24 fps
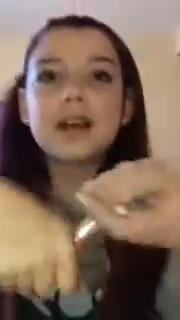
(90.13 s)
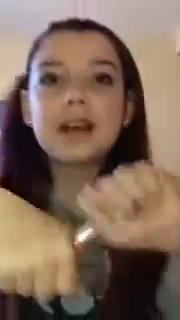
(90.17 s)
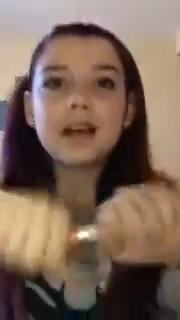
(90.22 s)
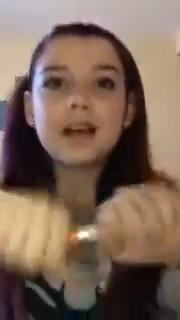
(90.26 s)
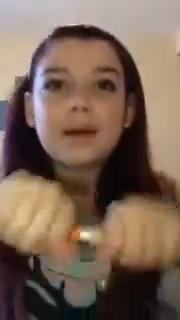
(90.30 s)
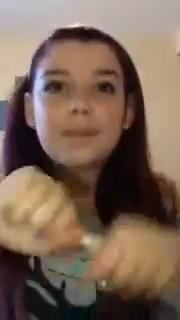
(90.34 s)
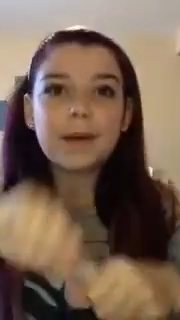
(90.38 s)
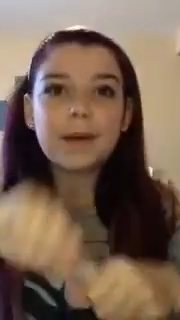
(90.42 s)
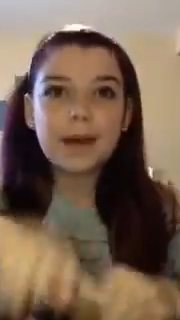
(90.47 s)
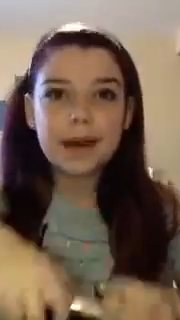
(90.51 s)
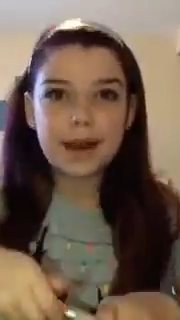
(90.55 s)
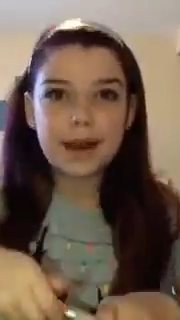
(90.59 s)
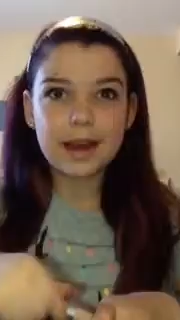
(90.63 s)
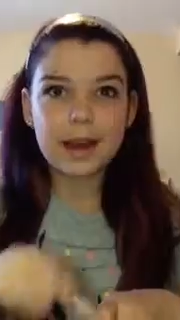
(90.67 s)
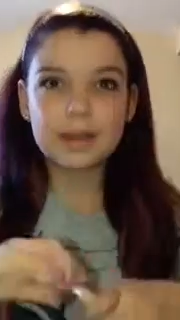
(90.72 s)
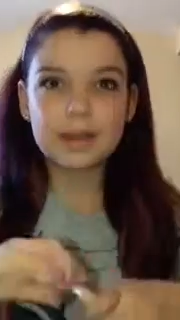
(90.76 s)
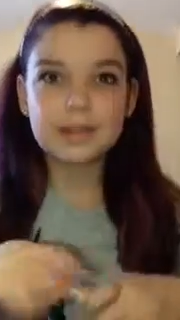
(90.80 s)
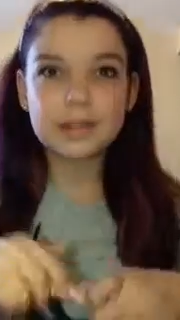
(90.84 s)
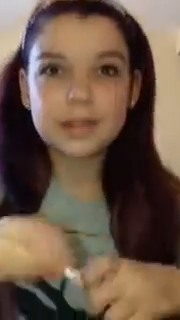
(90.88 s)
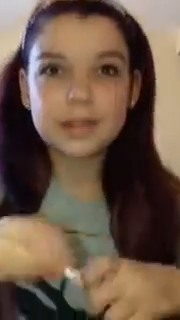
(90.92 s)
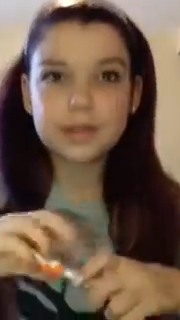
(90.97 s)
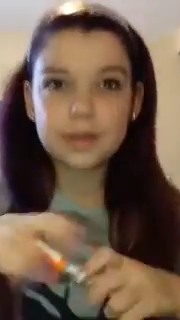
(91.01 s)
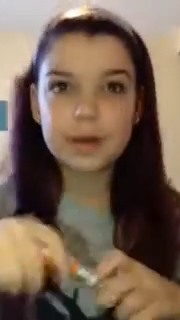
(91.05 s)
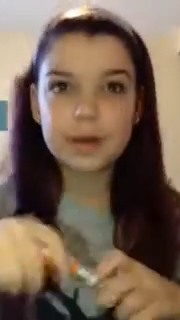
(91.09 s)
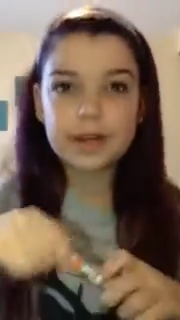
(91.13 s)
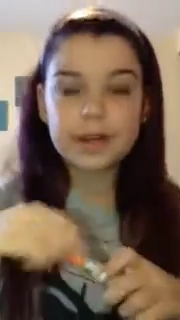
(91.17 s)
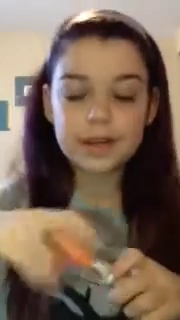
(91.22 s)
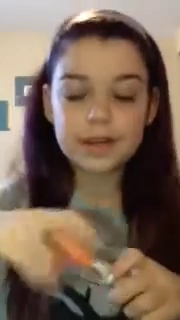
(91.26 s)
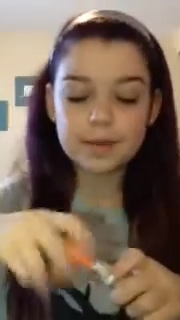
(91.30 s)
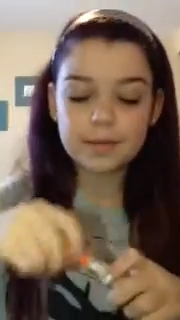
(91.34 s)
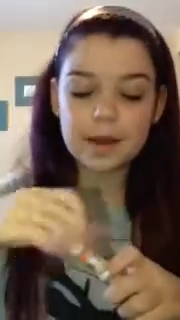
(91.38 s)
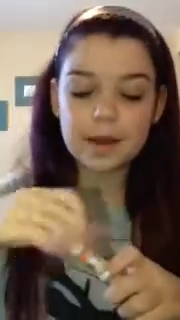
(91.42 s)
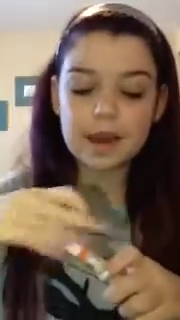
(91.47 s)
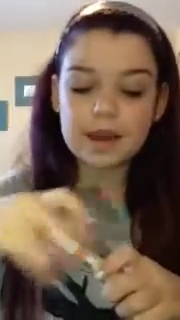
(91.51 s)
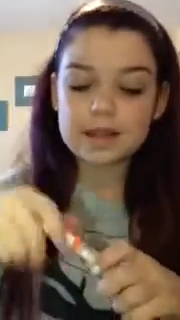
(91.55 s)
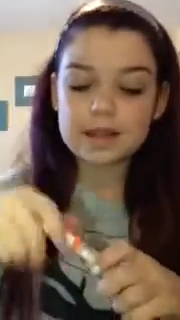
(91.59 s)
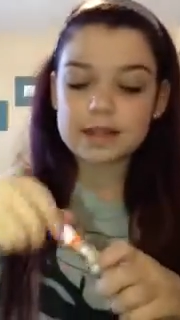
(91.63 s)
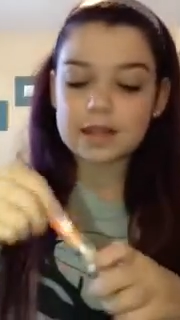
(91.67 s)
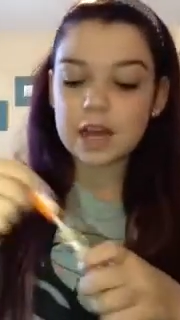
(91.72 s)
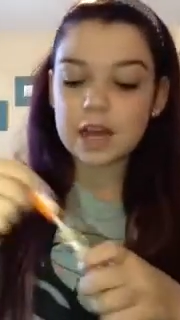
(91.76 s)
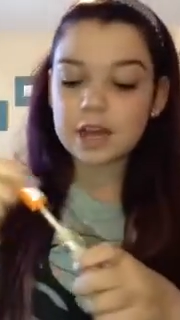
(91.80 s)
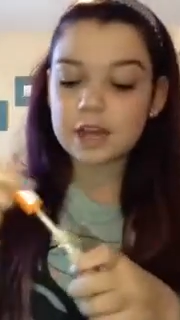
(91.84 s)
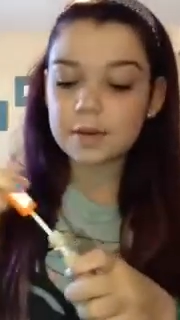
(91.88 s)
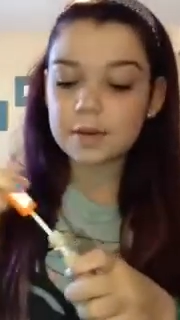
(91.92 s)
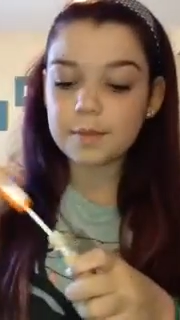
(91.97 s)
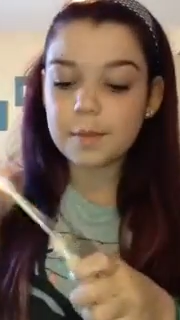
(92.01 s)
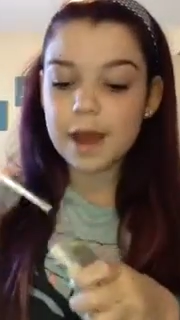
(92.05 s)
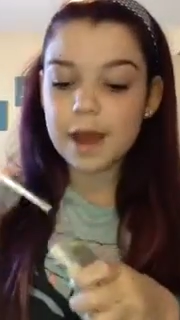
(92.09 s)
up, and I'm just going to apply this
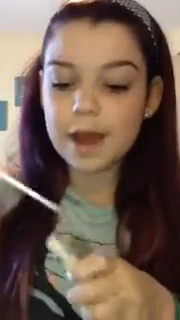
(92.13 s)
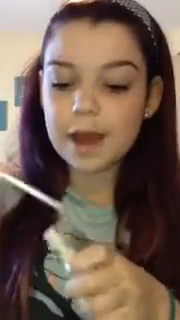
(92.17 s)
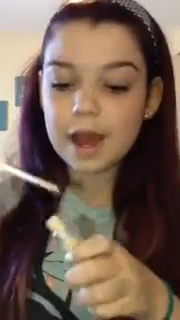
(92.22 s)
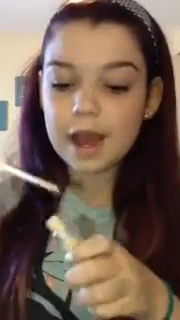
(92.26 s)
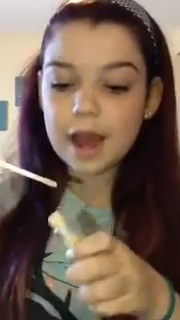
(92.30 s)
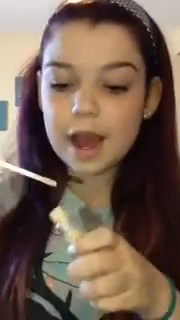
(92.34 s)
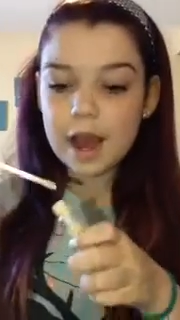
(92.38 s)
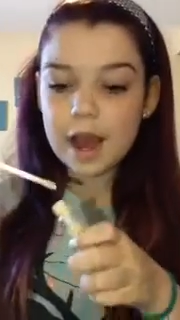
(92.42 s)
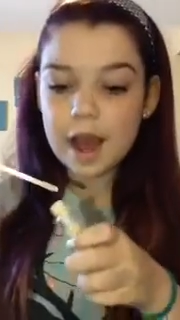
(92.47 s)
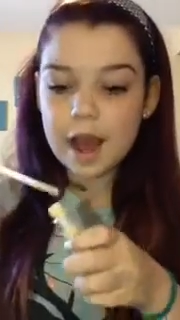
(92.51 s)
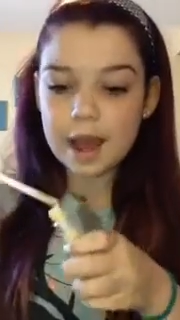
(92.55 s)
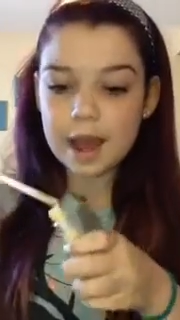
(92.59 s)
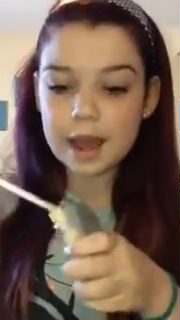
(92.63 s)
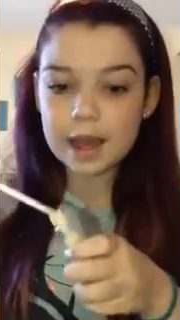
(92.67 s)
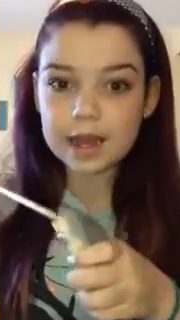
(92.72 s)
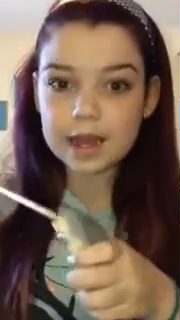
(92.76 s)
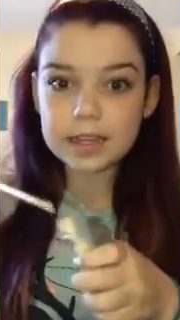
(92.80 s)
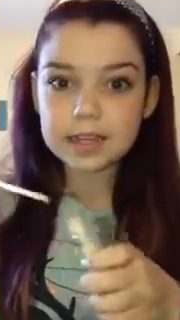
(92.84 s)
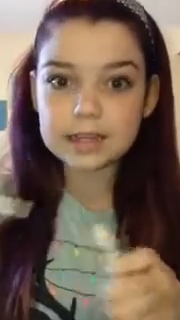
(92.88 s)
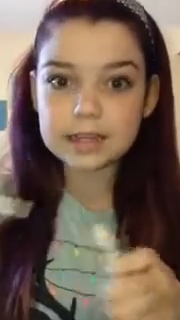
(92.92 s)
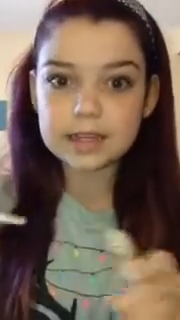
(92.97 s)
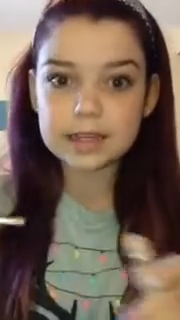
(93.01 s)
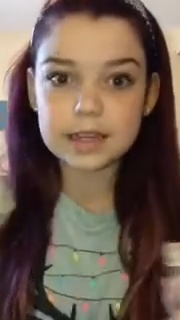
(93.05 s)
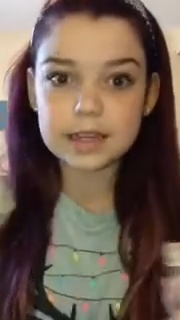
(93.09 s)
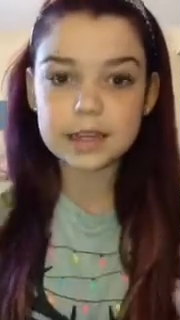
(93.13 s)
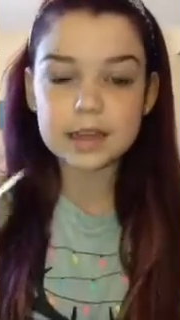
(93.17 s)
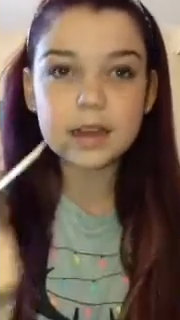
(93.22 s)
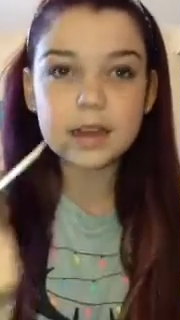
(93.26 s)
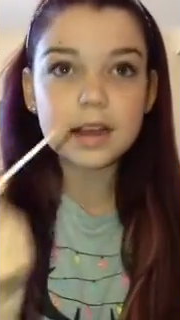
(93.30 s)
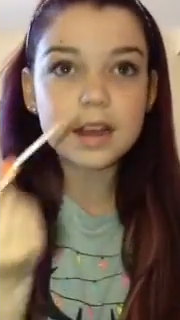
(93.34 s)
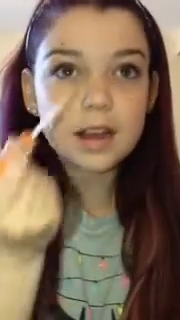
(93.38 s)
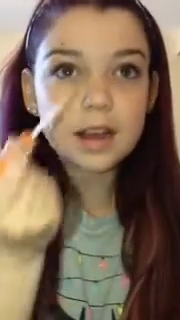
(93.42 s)
under my eyes.